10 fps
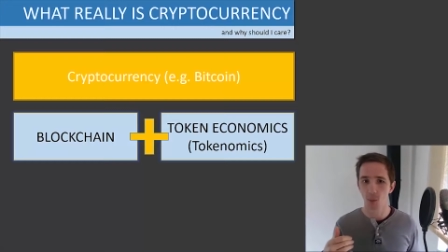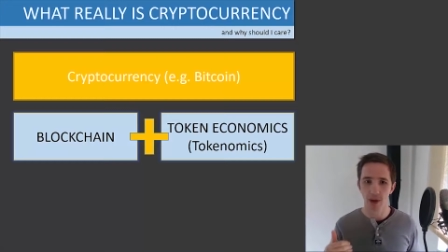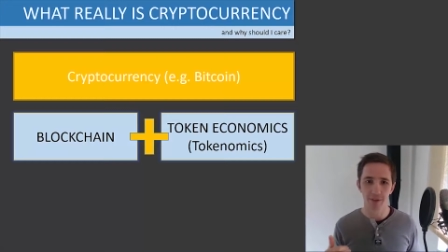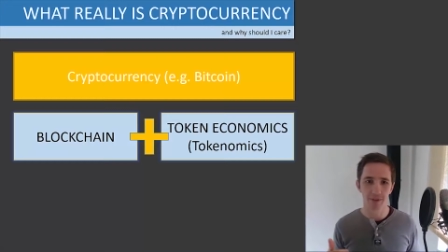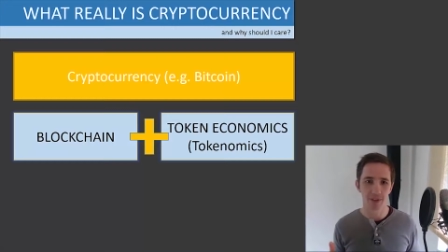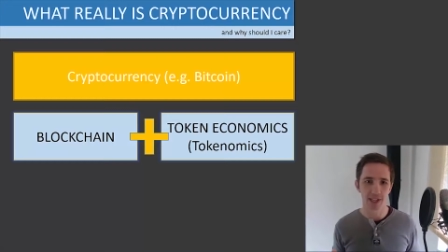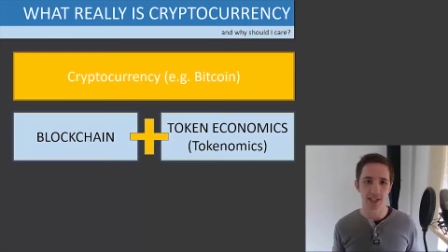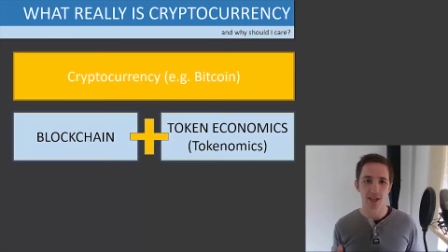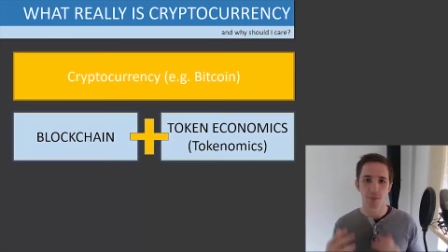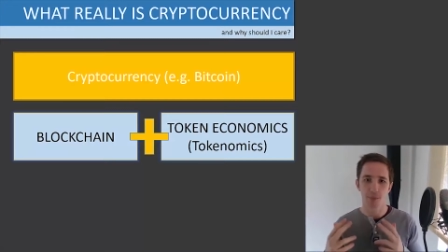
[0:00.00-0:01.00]
one of
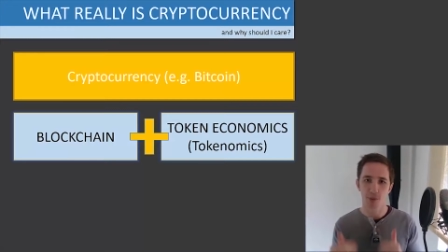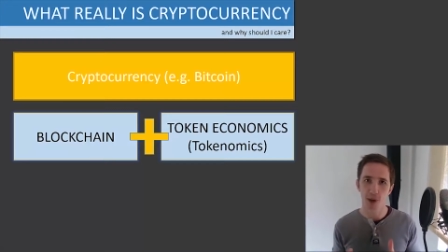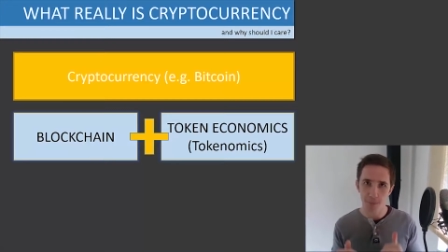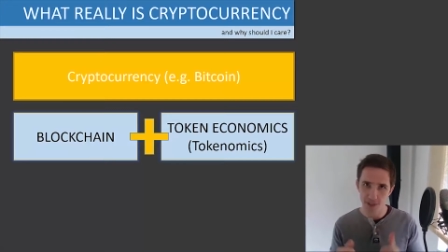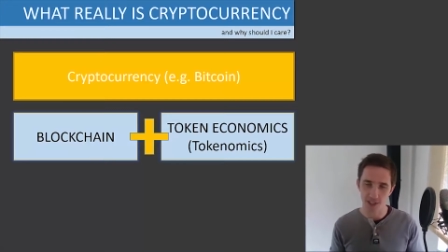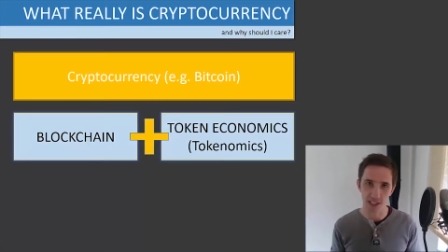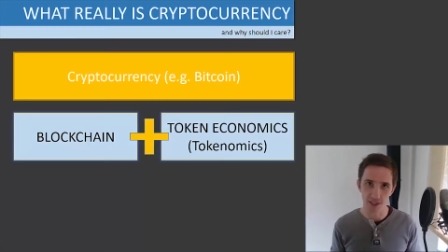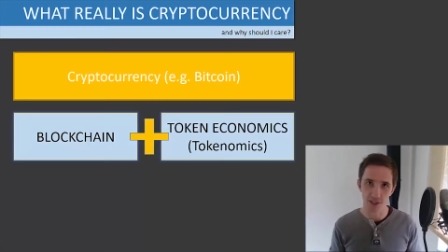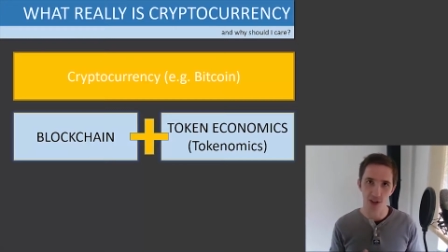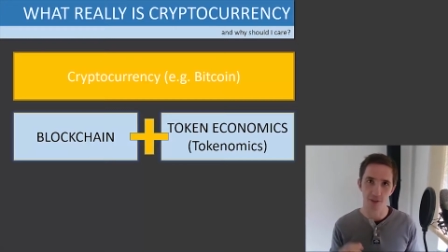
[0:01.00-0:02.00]
the
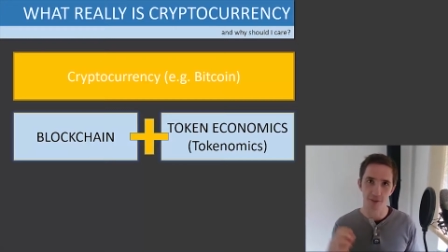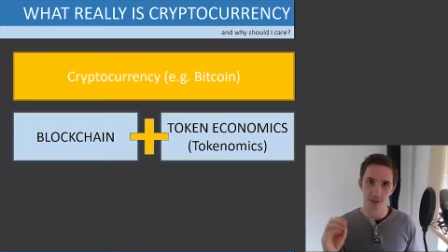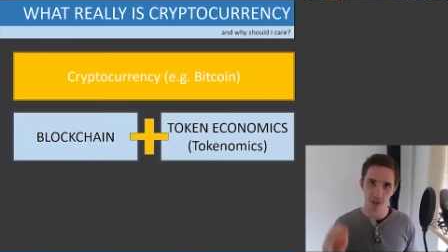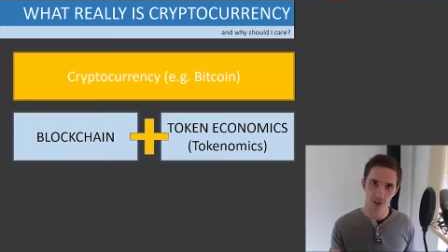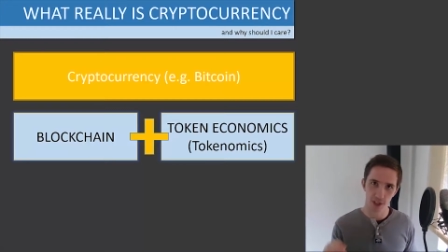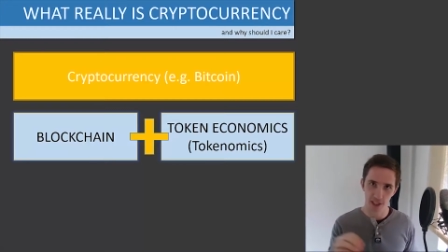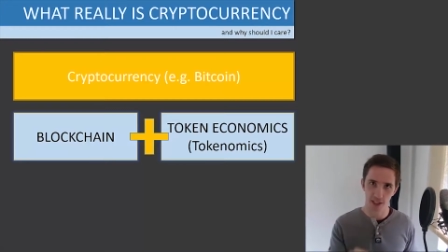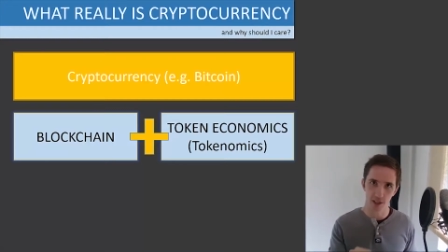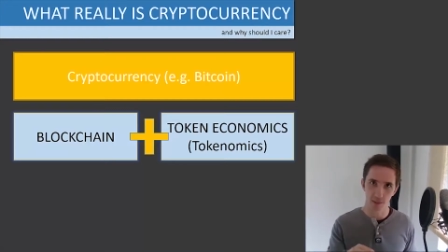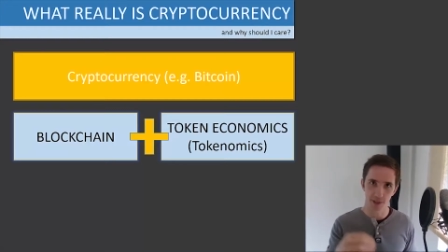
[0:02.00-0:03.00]
properties of the token
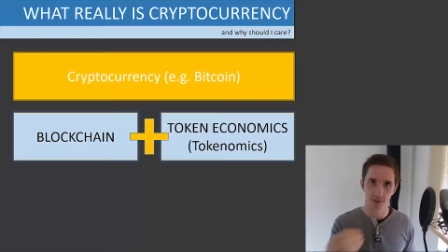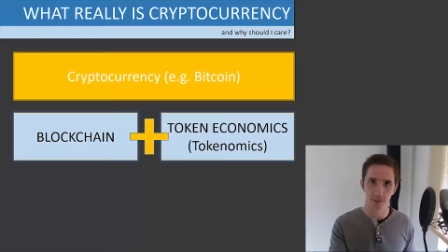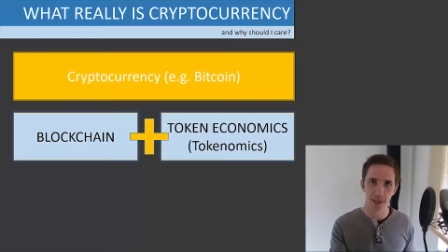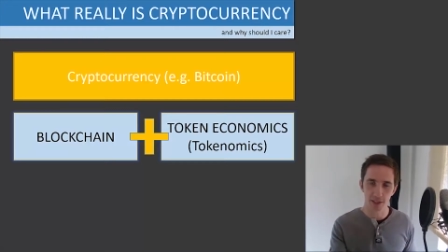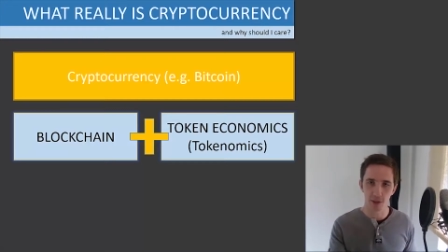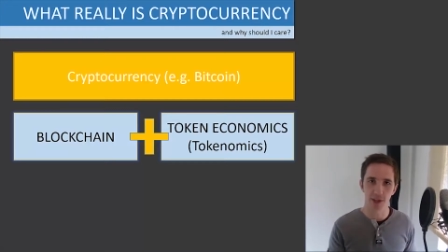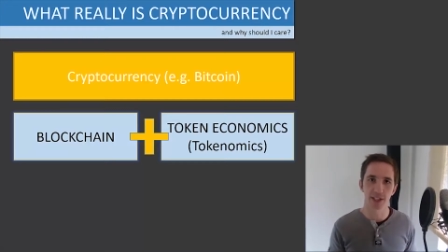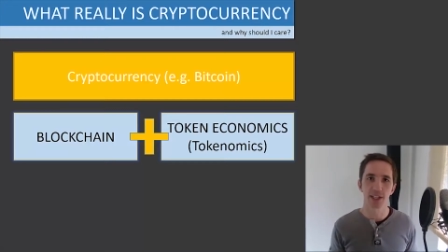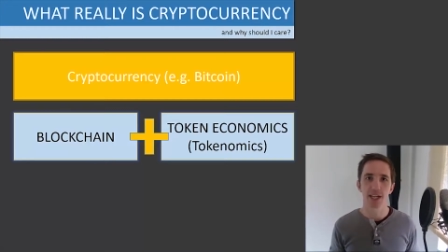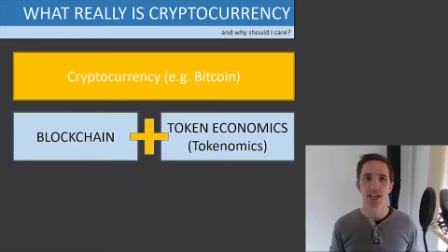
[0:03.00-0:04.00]
economics for
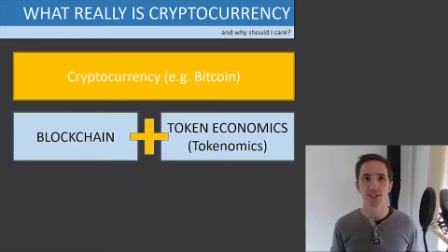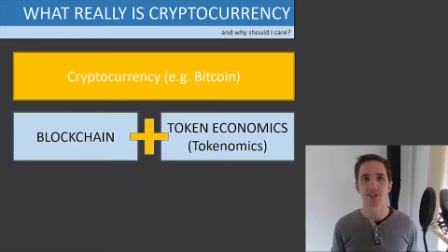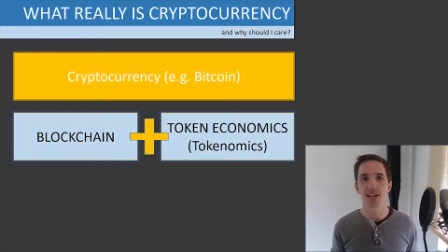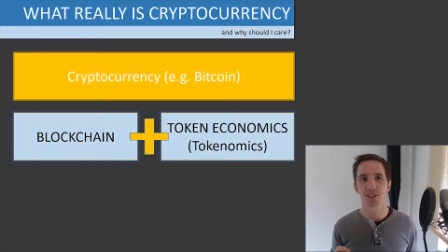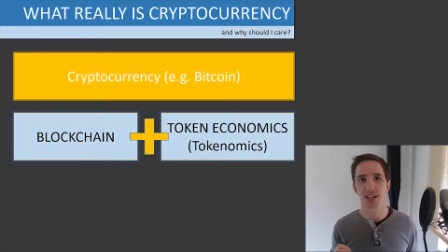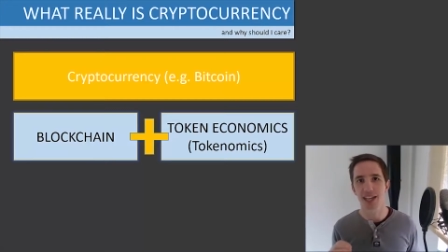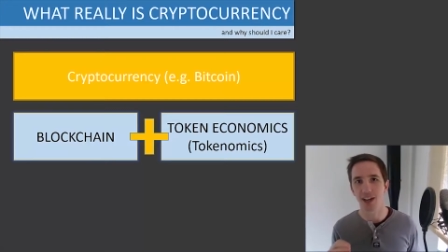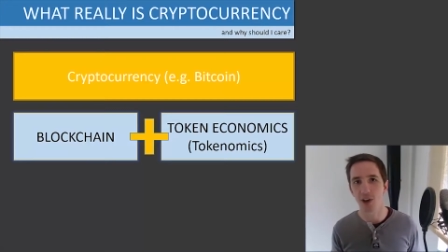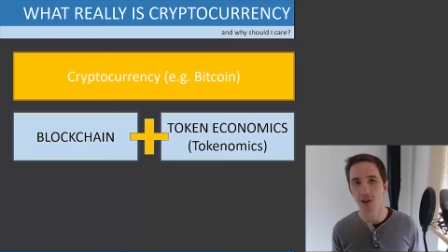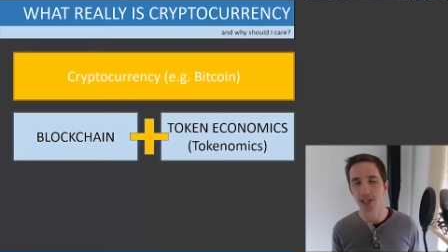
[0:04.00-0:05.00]
Bitcoin is that there
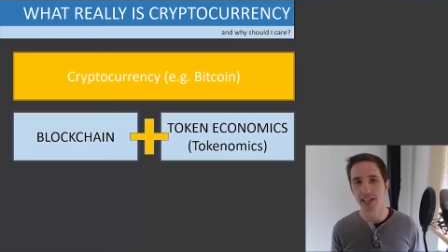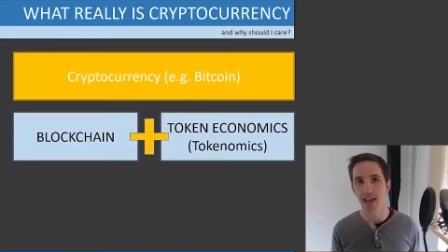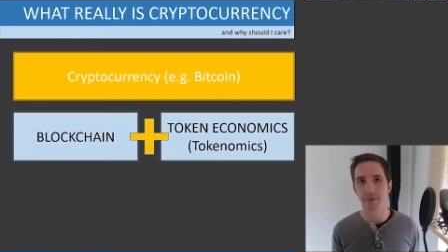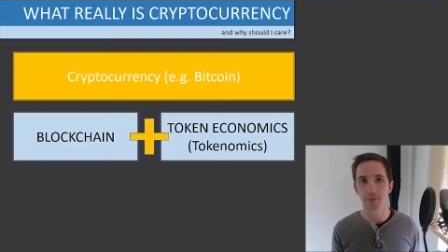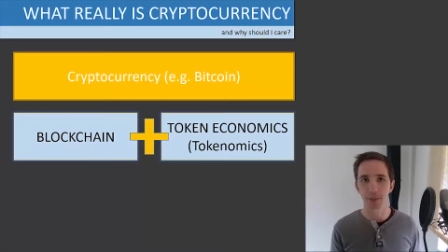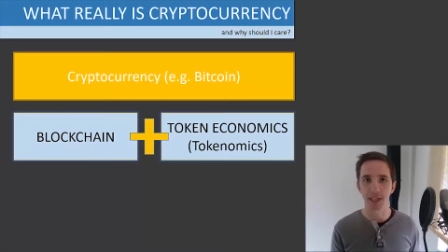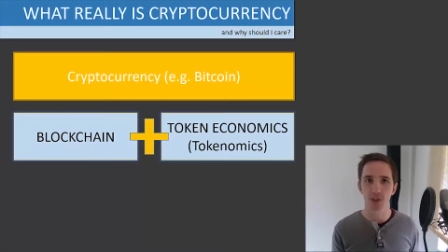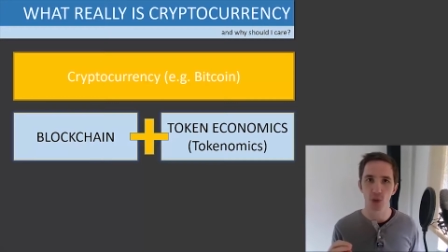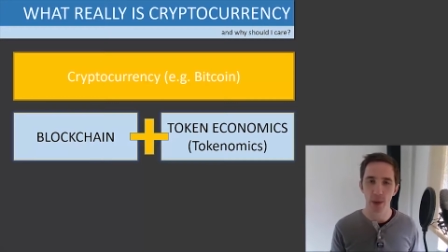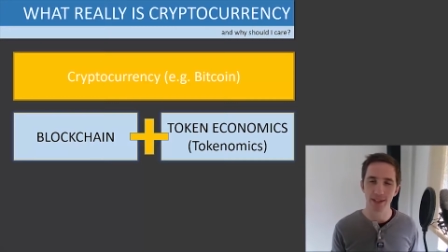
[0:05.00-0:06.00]
can only ever
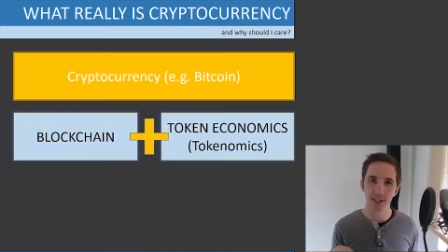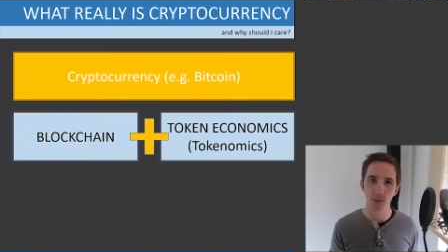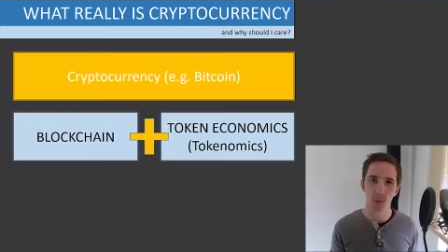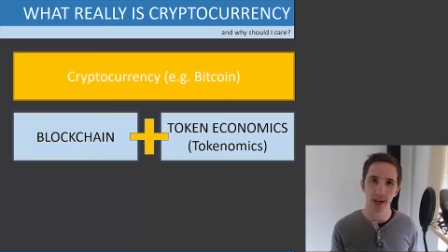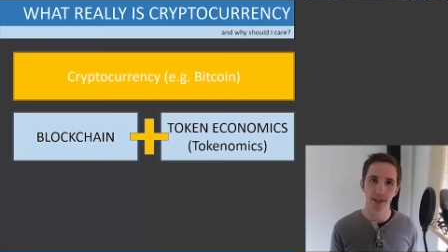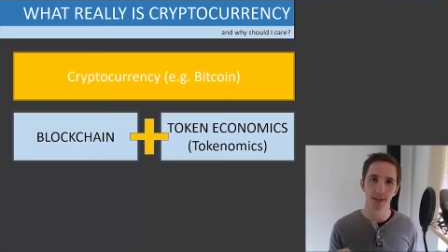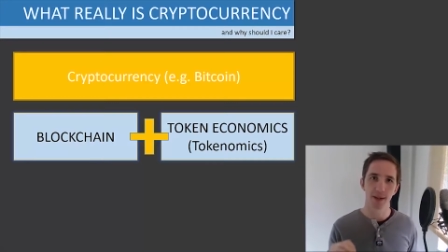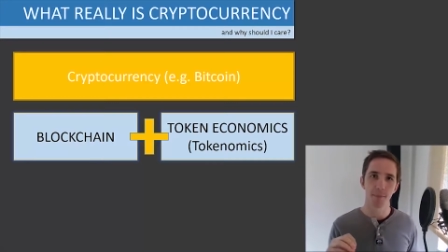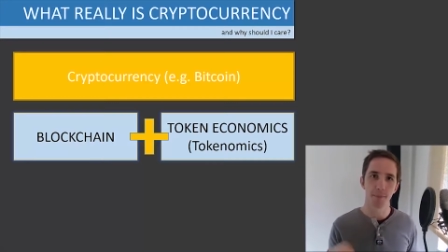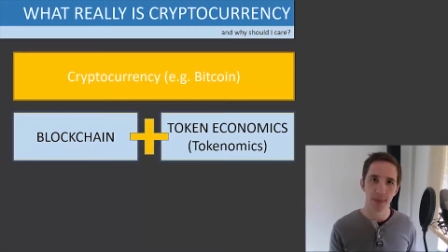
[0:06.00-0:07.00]
be twenty-one
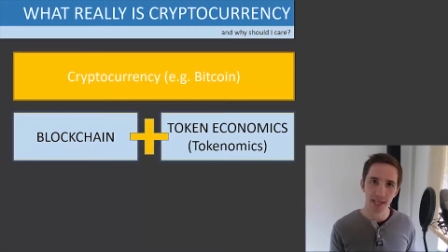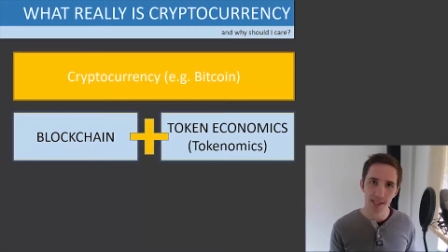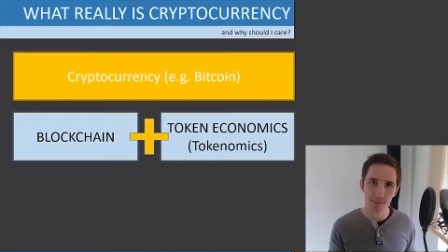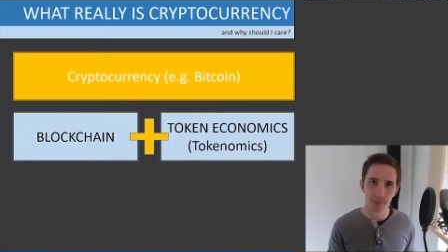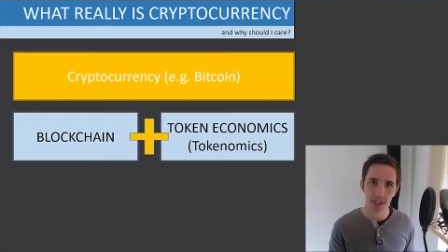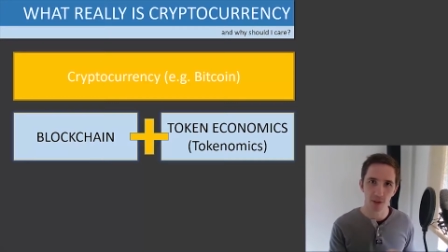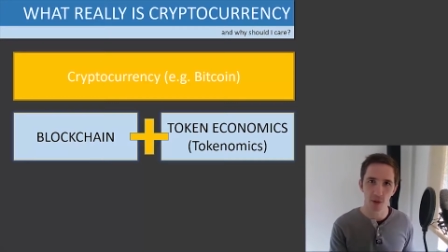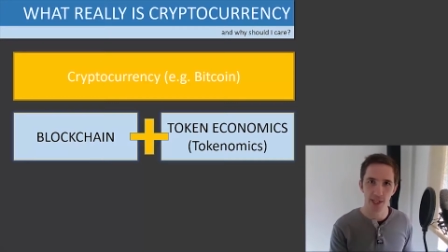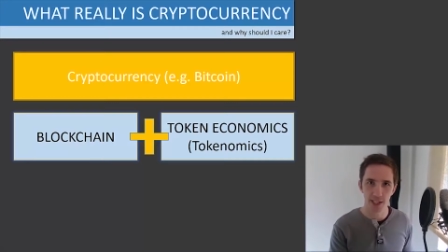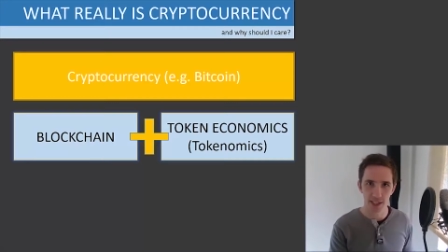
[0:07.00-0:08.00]
million
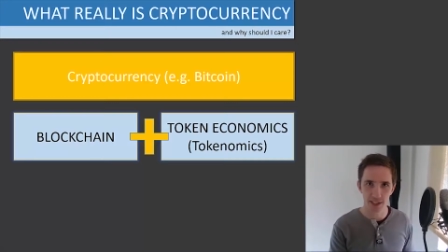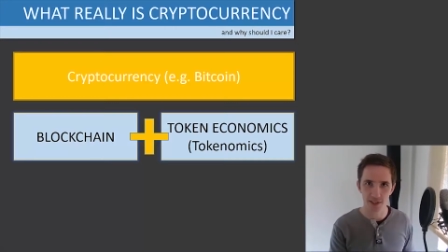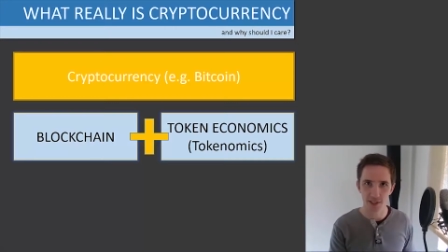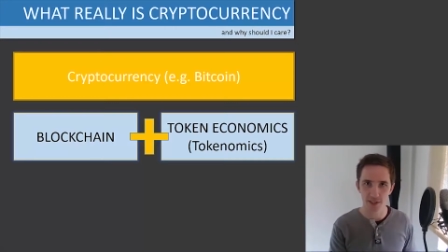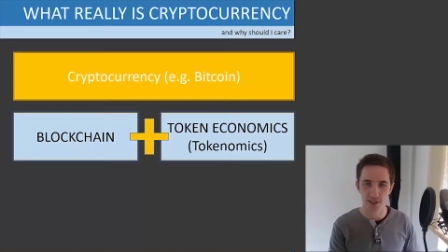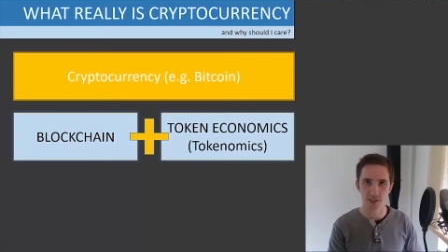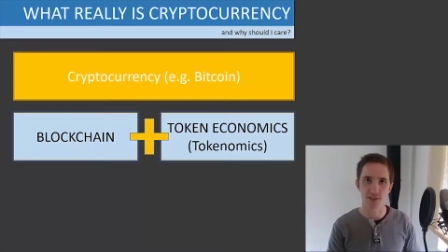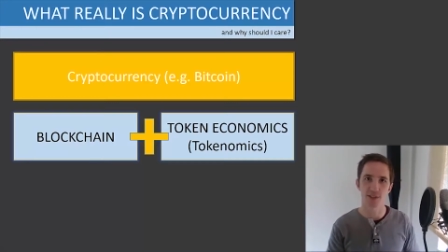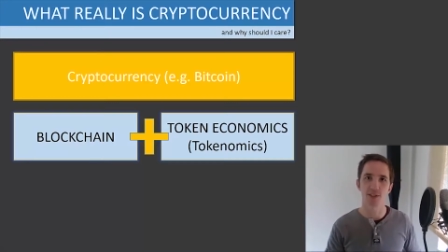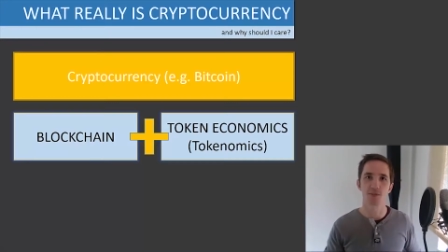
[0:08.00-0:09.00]
Bitcoin in existence.
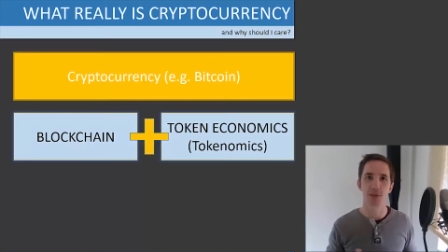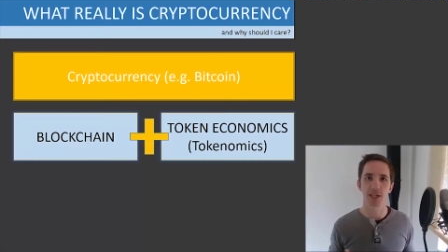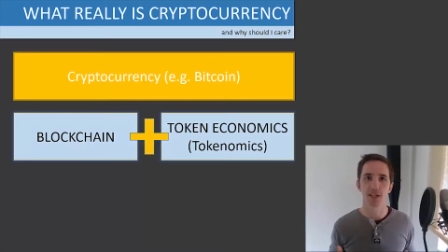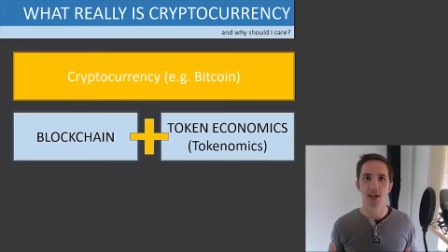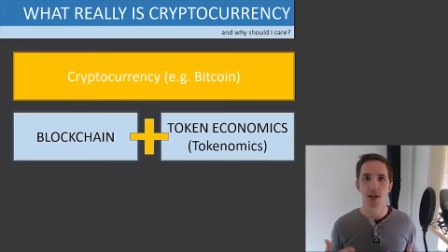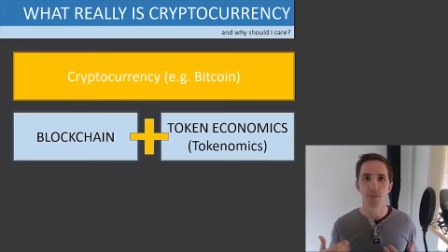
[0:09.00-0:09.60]
This has been